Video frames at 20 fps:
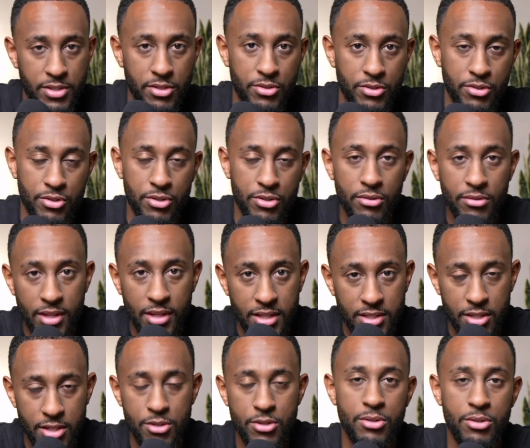There's certain things that
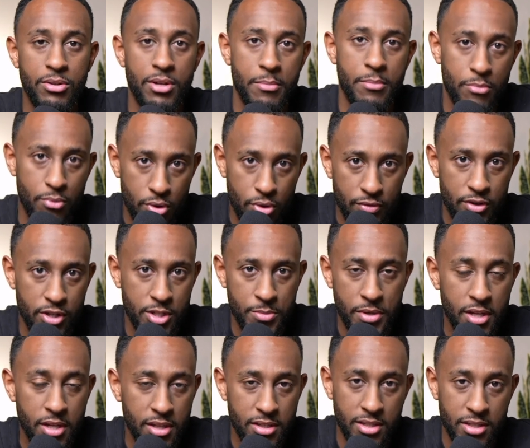you can do to improve your
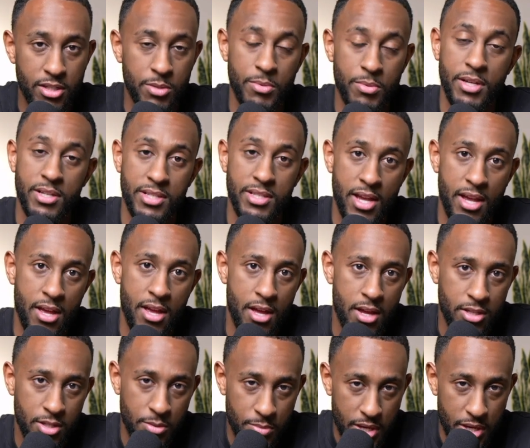speaking skills because
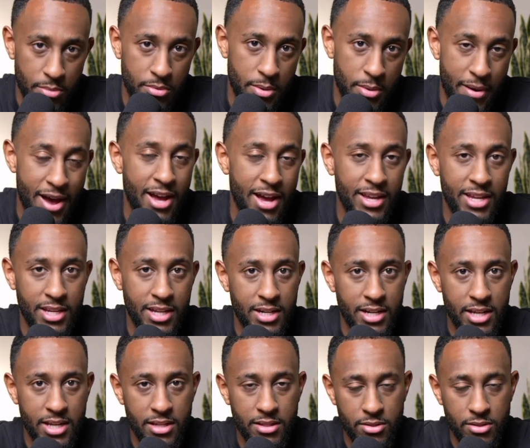to be able to get an,
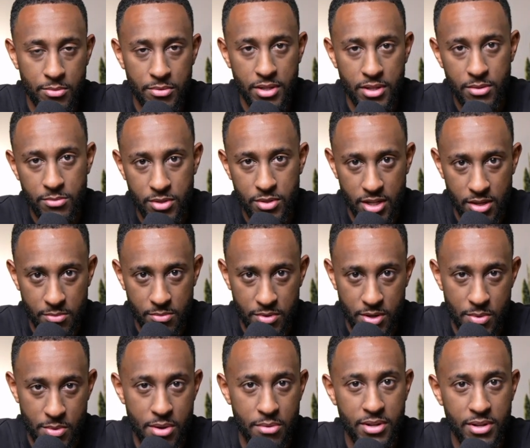to, be, to be
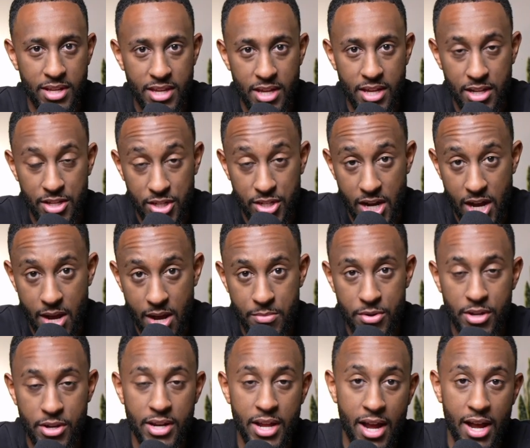able to get a job, you're
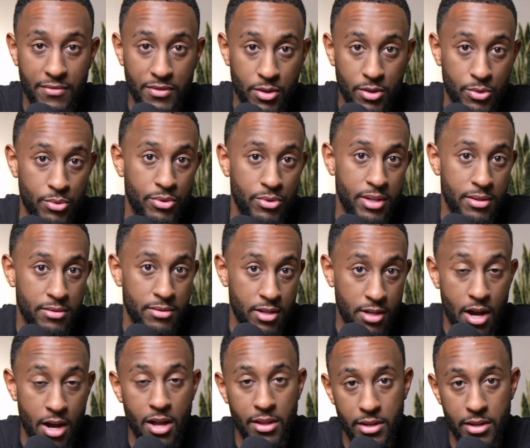going to have to go through the, the
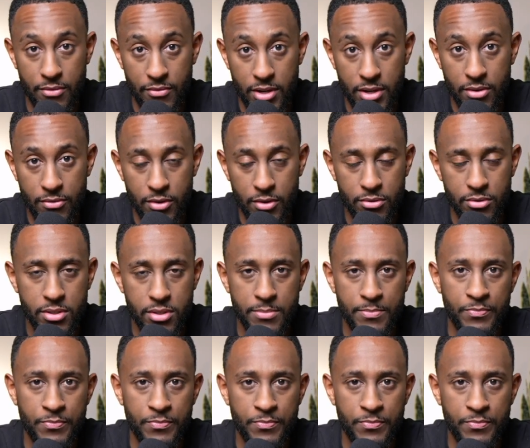gauntlet of interviews.